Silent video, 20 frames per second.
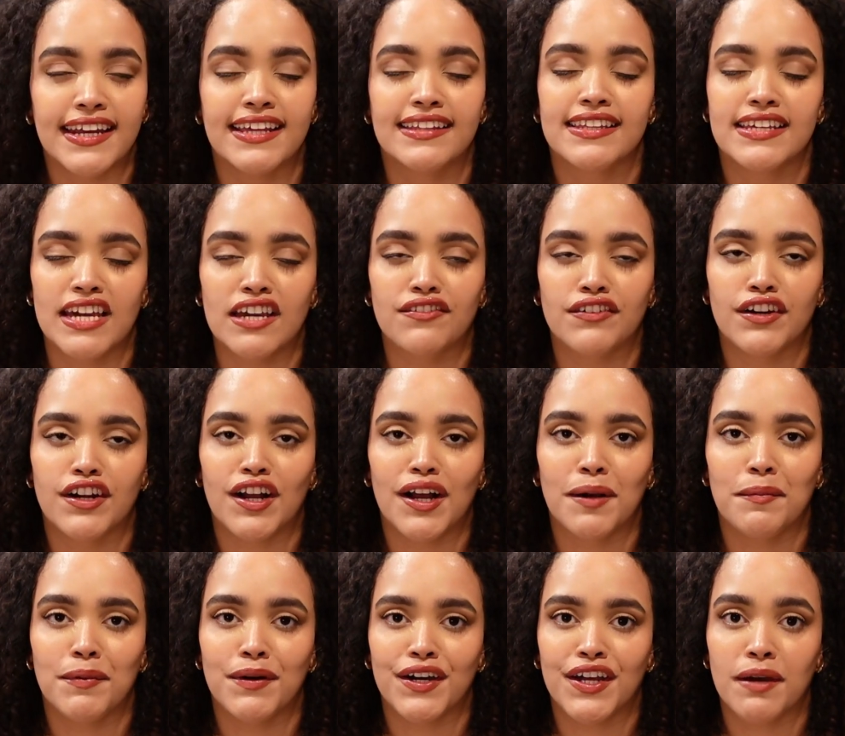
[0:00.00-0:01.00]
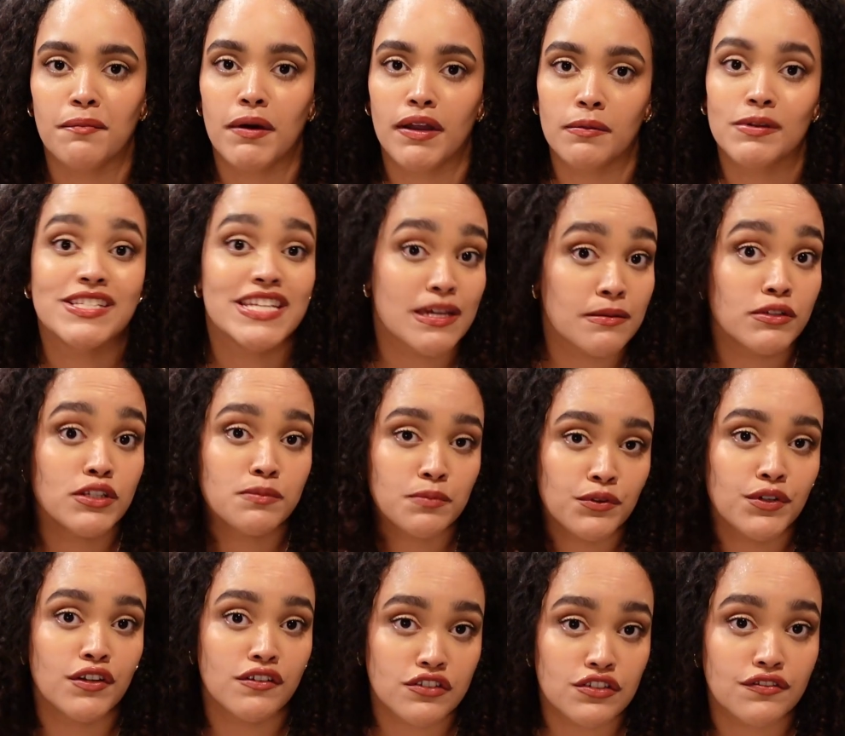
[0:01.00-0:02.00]
I think I forgot, but about a
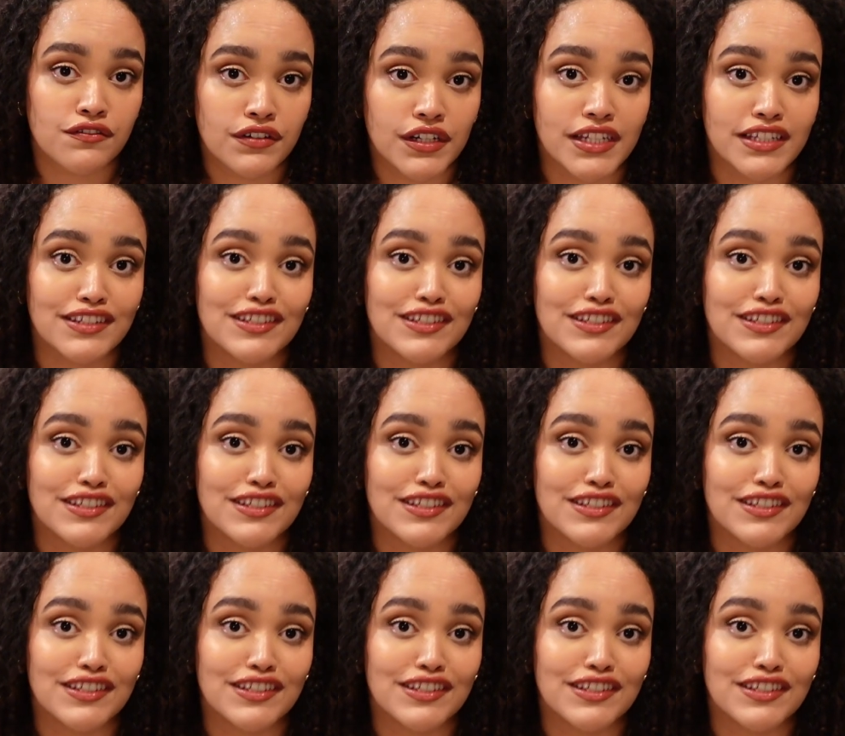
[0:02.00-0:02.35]
tablespoon of sofrito.